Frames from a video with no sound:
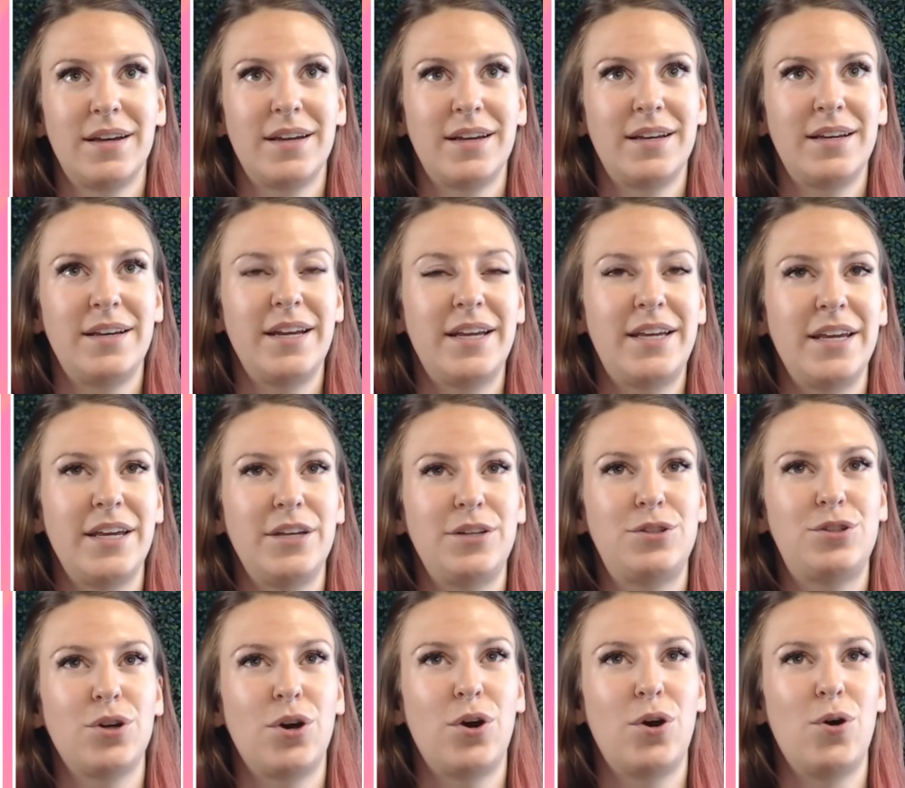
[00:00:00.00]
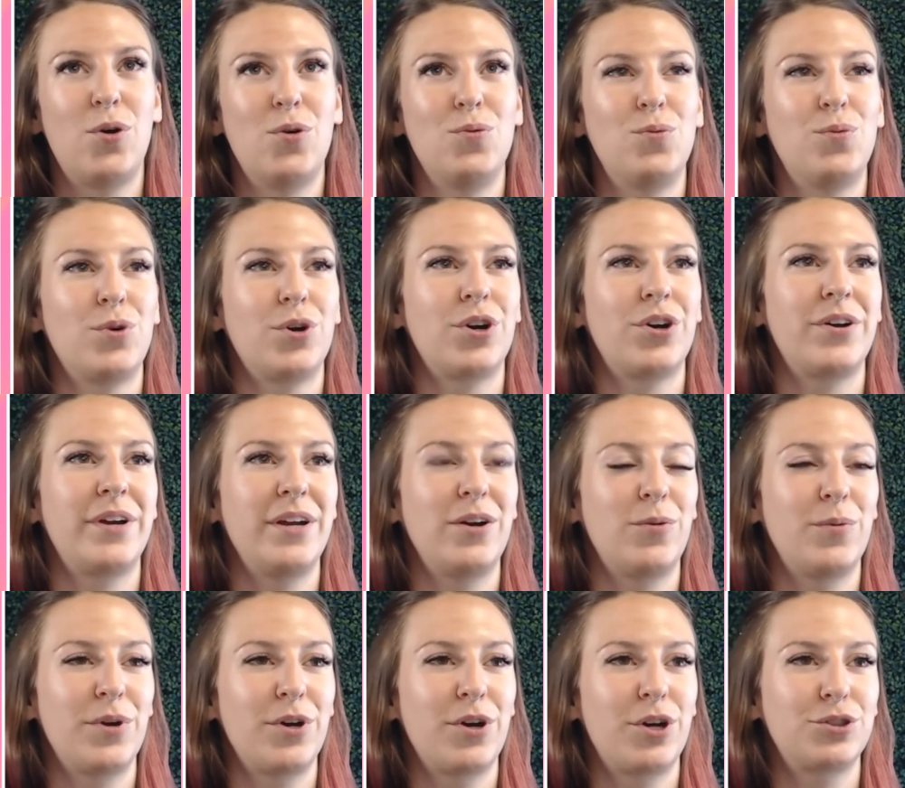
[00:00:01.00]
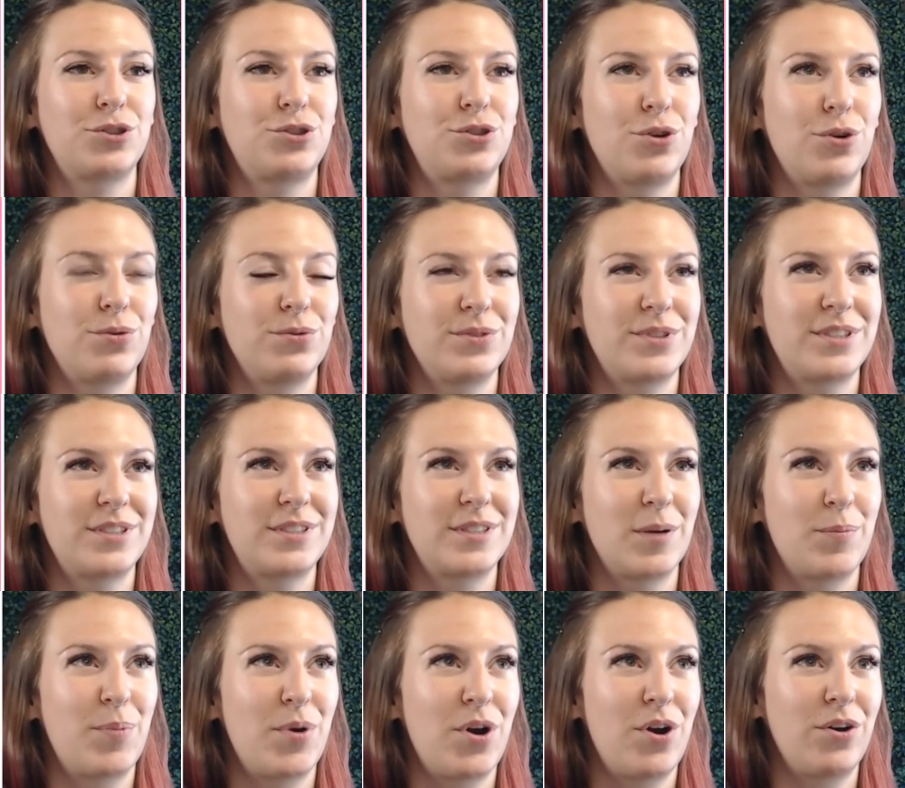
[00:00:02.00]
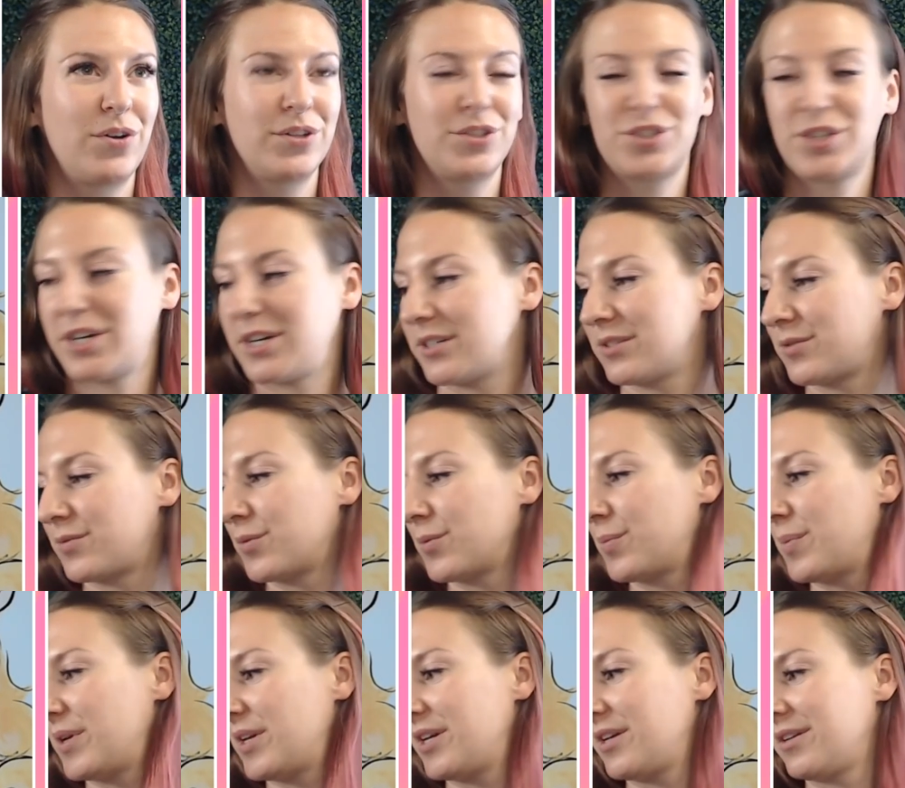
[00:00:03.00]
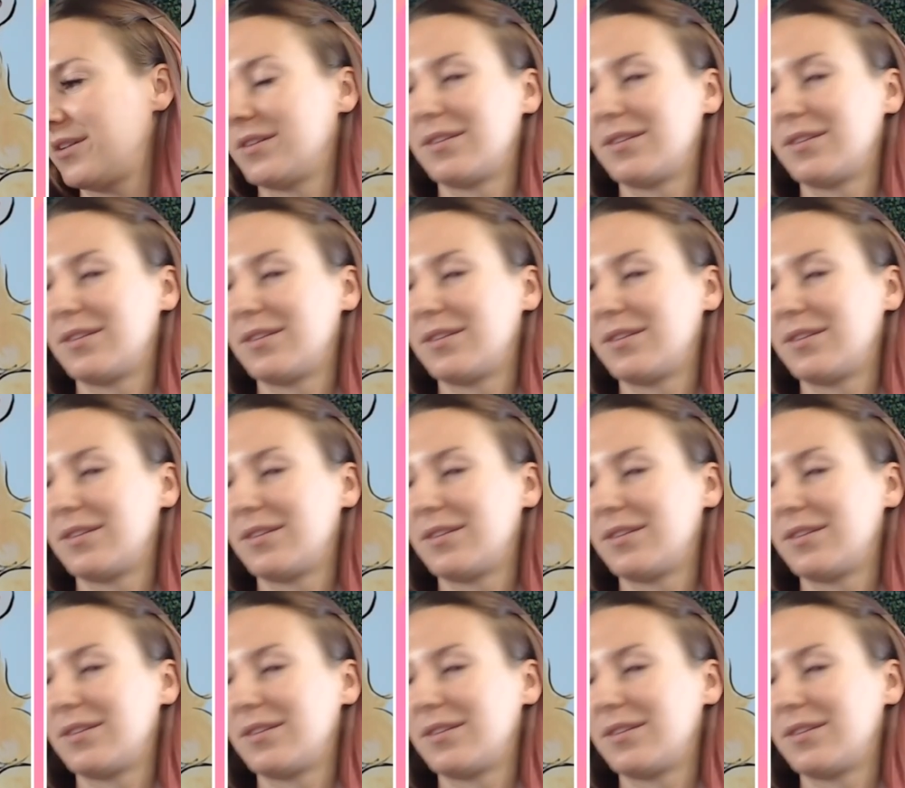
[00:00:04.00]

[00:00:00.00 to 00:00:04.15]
Nikki, don't worry. Oh my gosh, don't apologize for being